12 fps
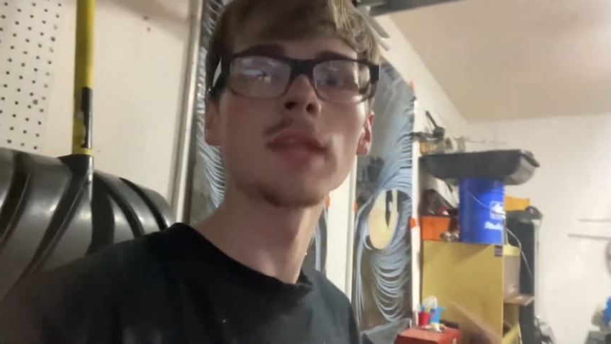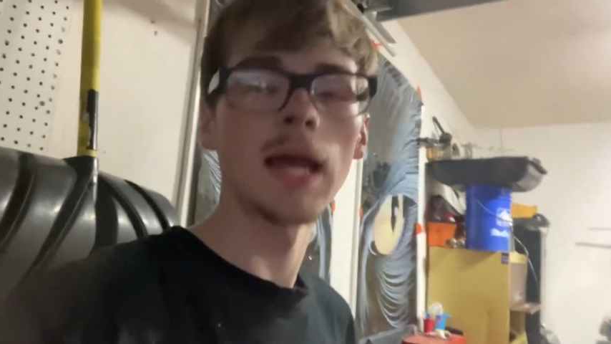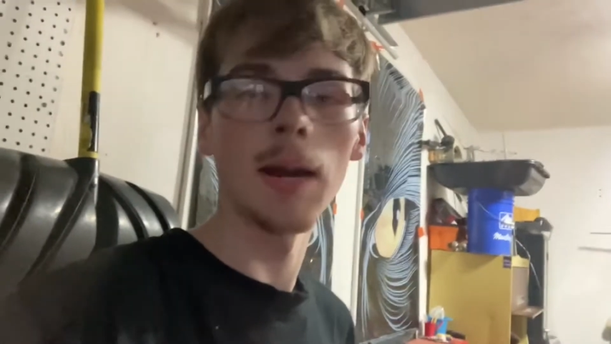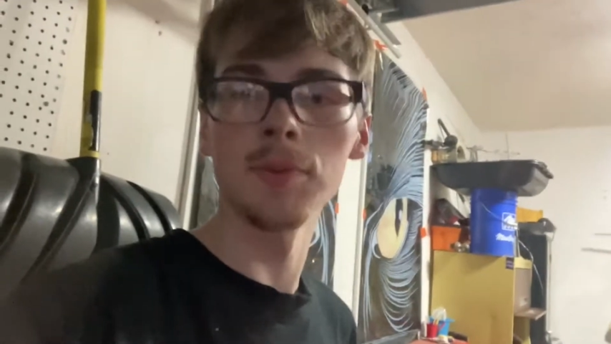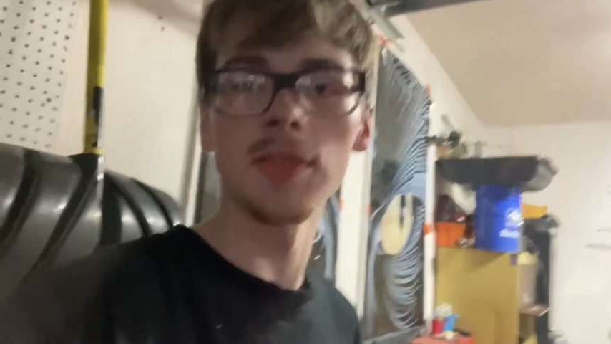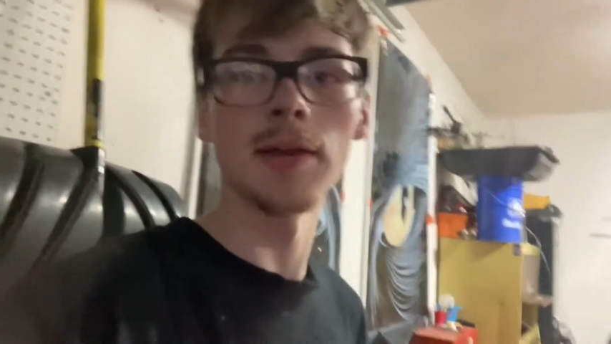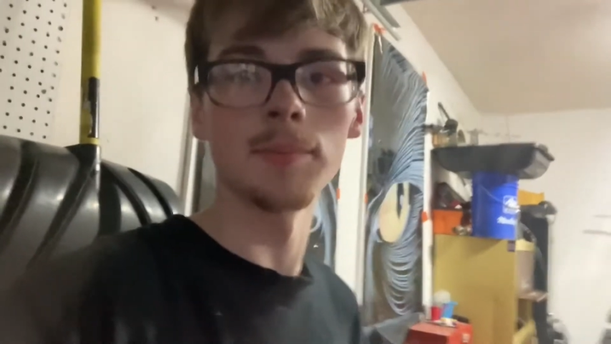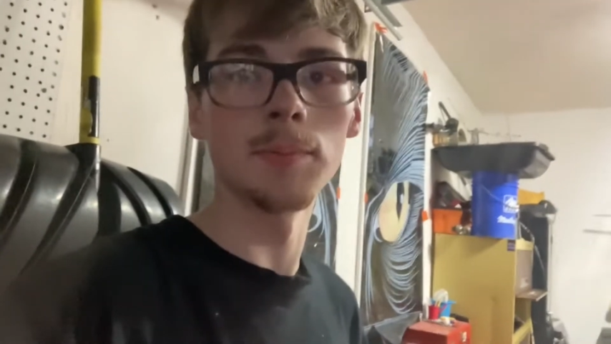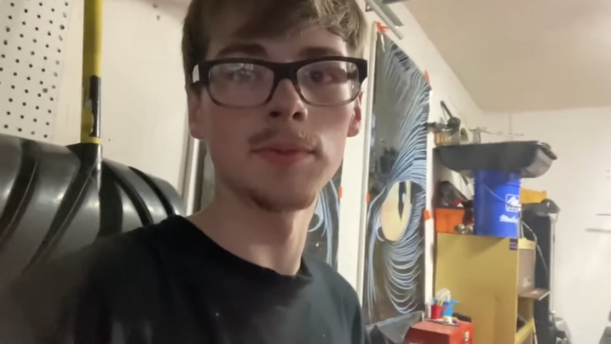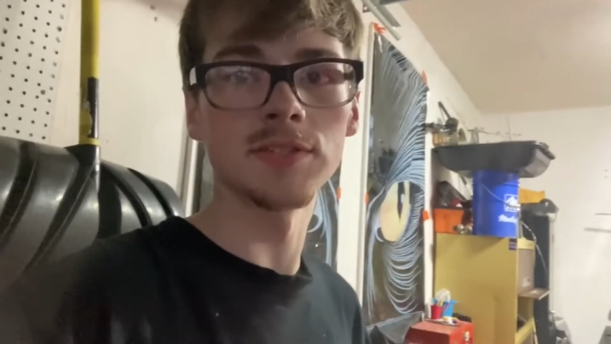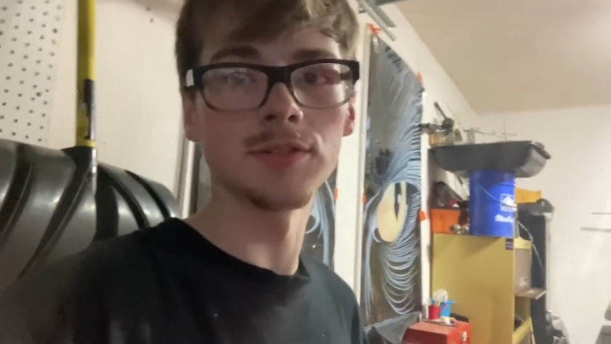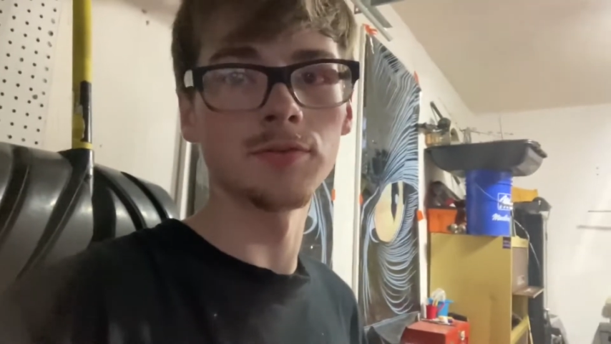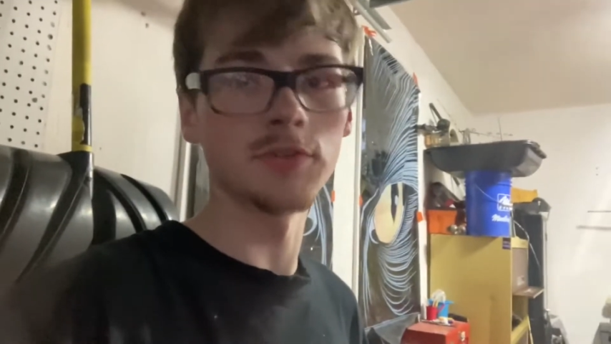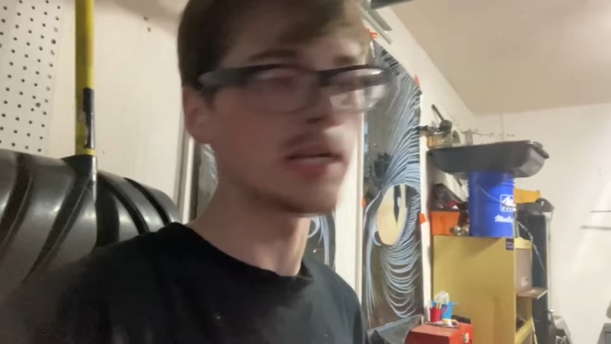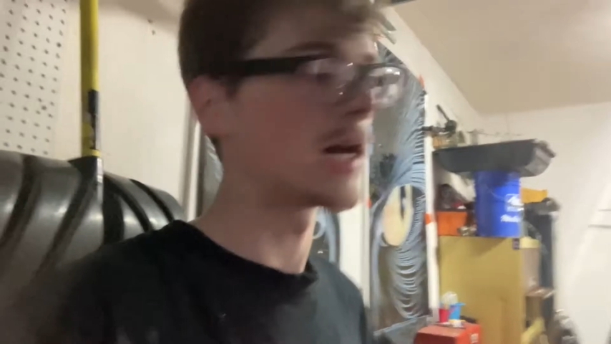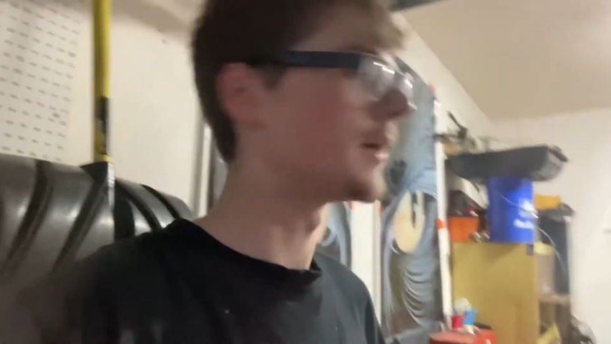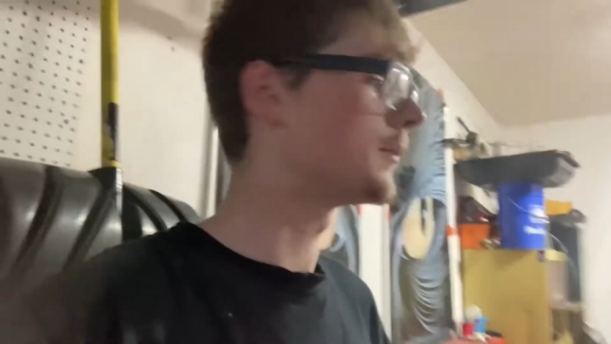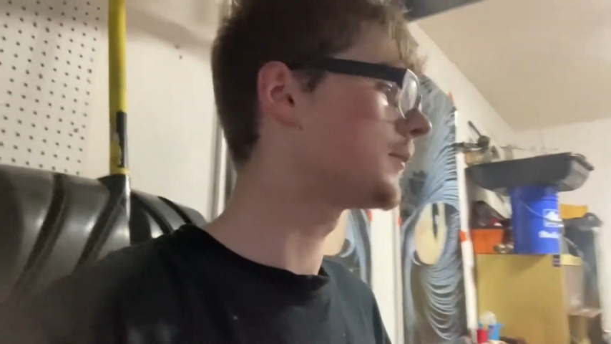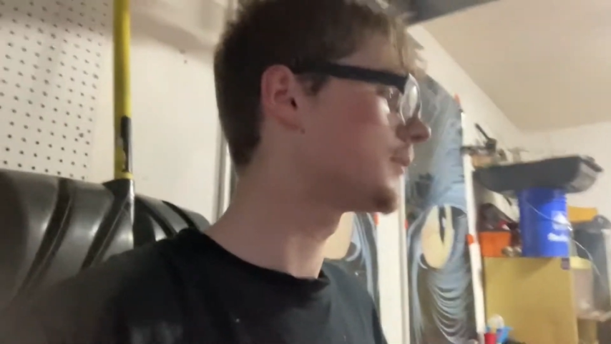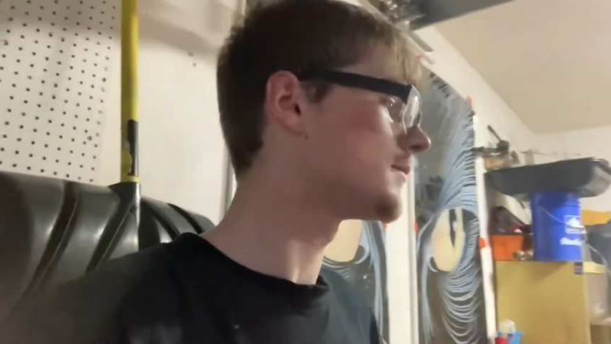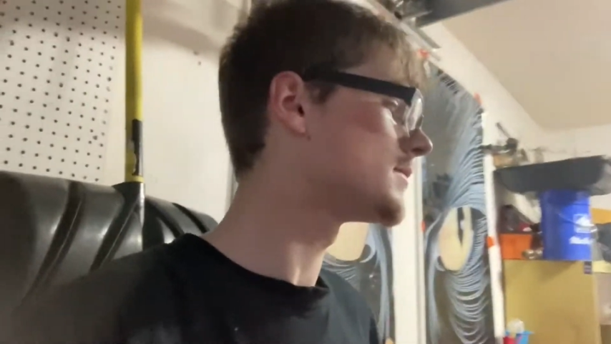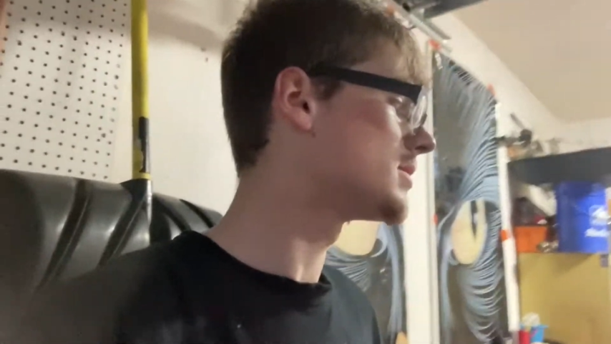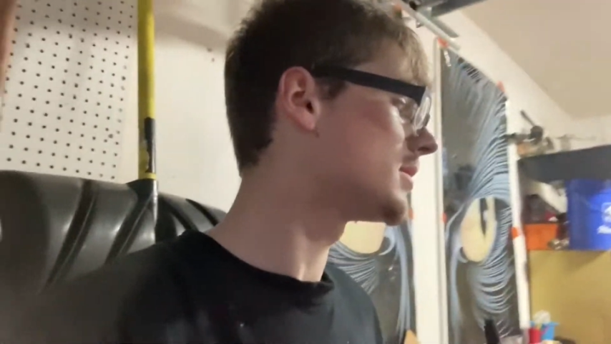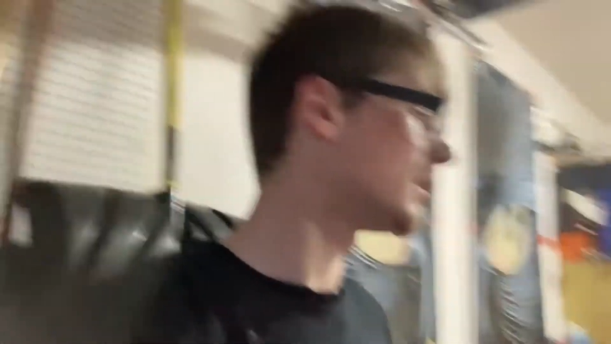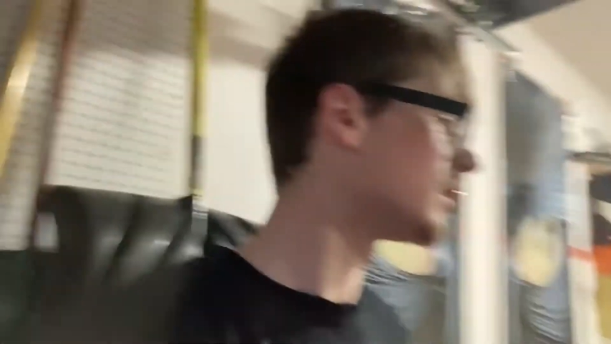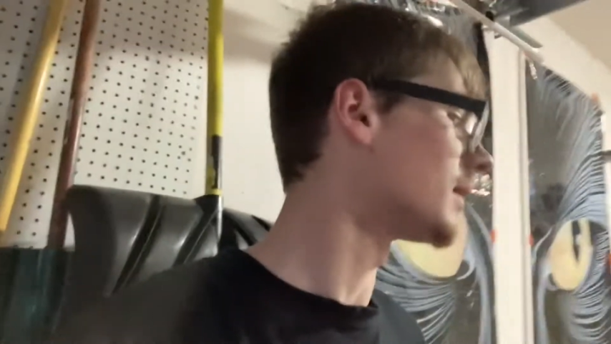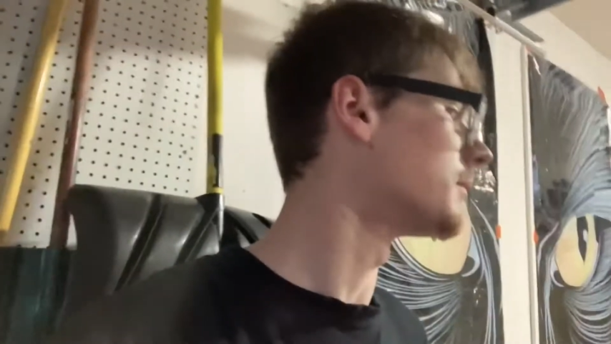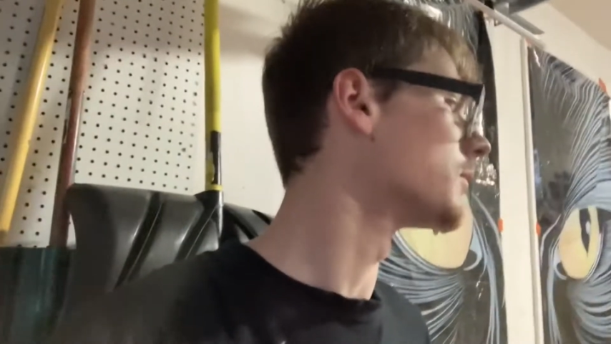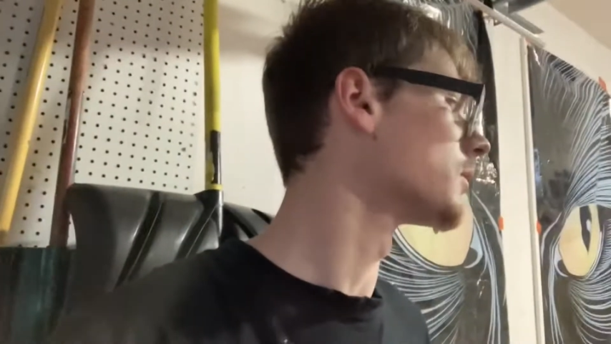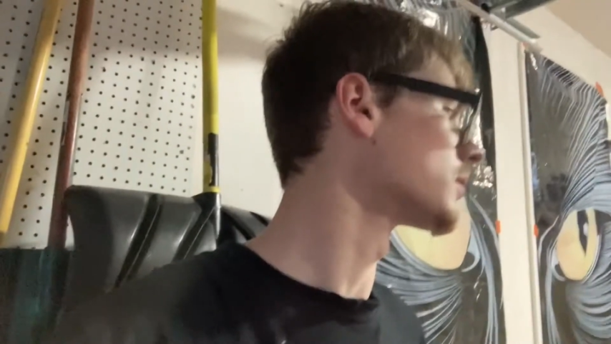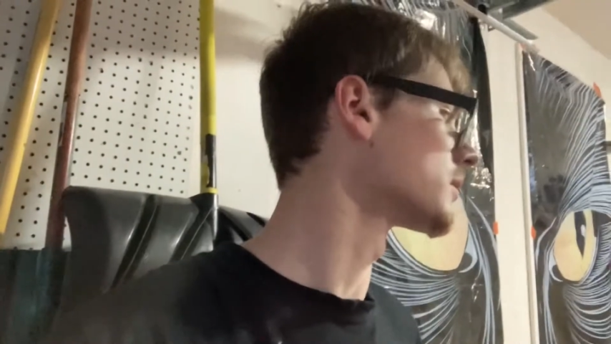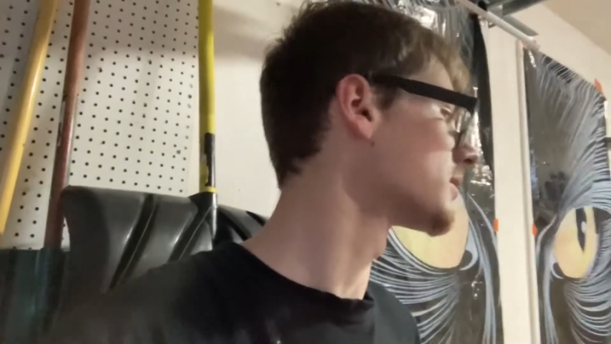I don't think I'm gonna miss it over time a lot more